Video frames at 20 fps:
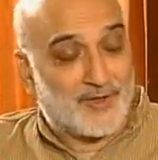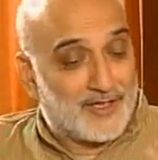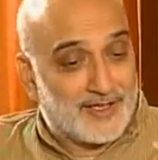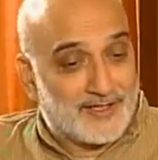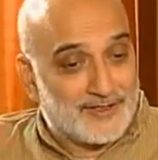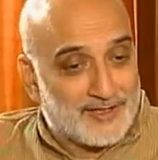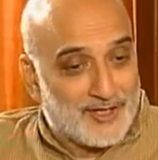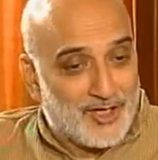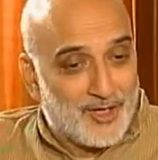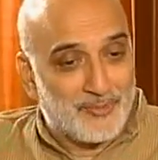
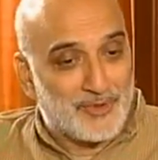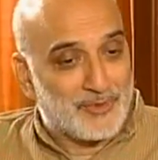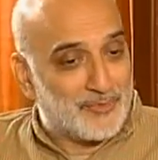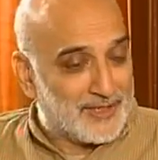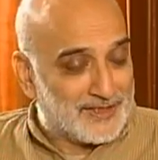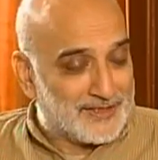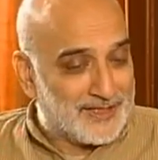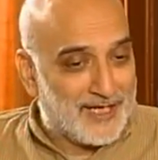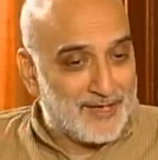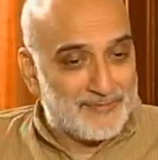looking at the
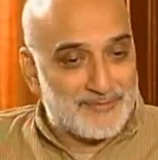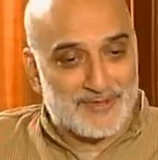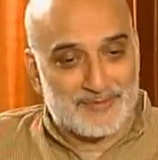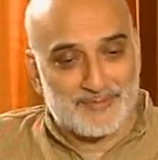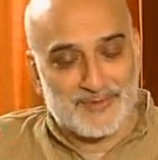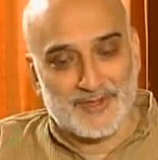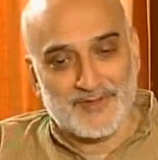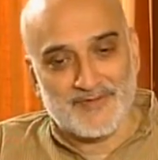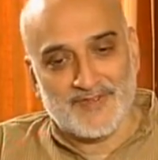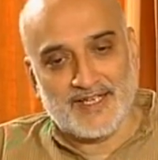Commonwealth Games
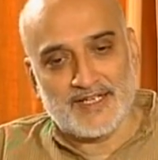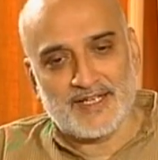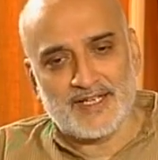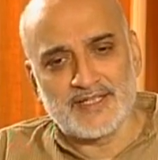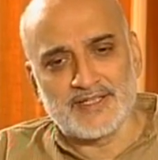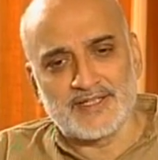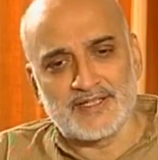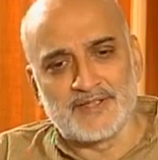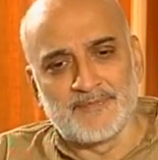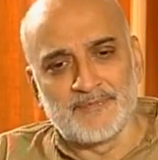and more of that
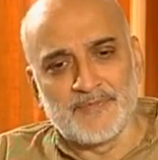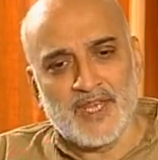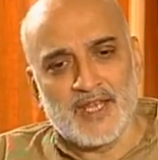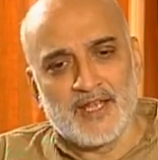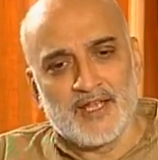later.